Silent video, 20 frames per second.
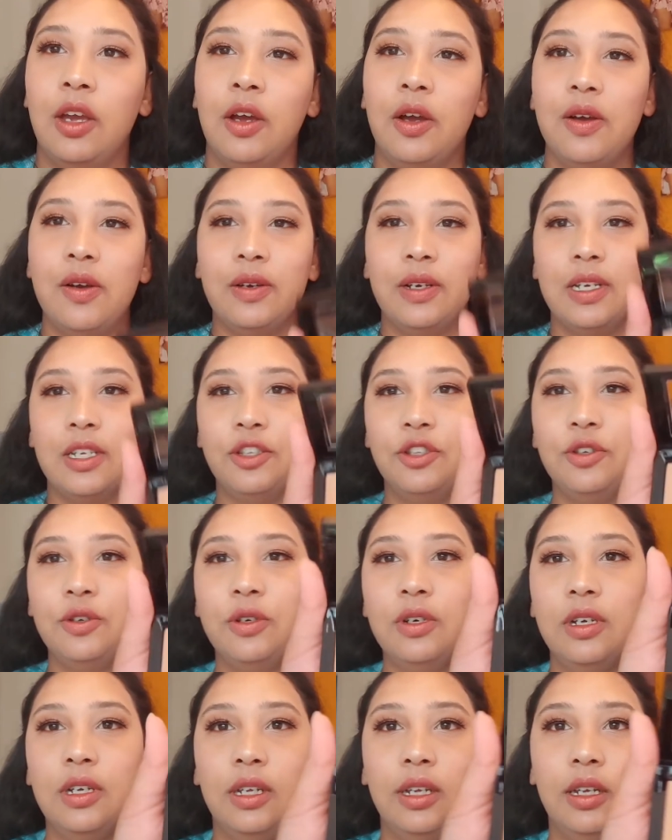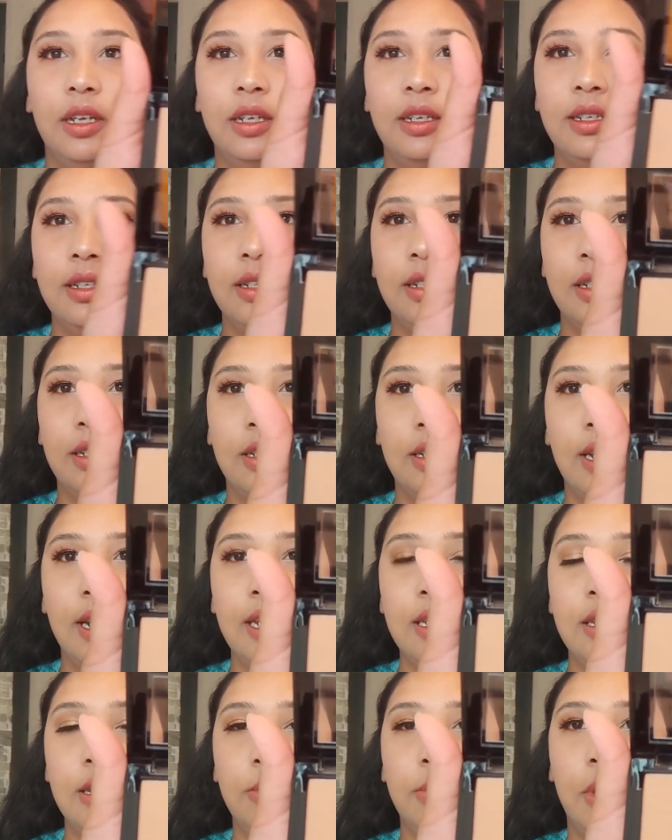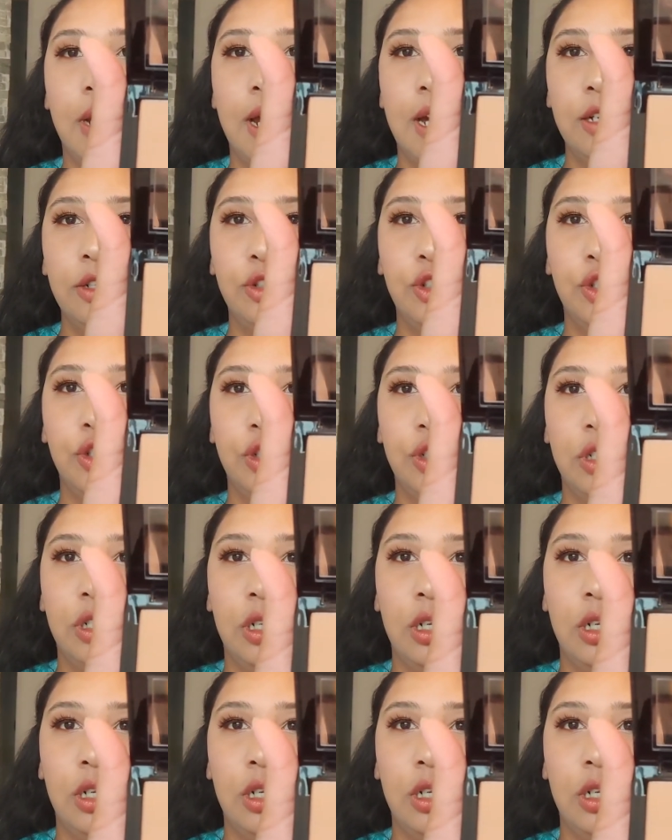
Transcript: Okay, so here's the blush.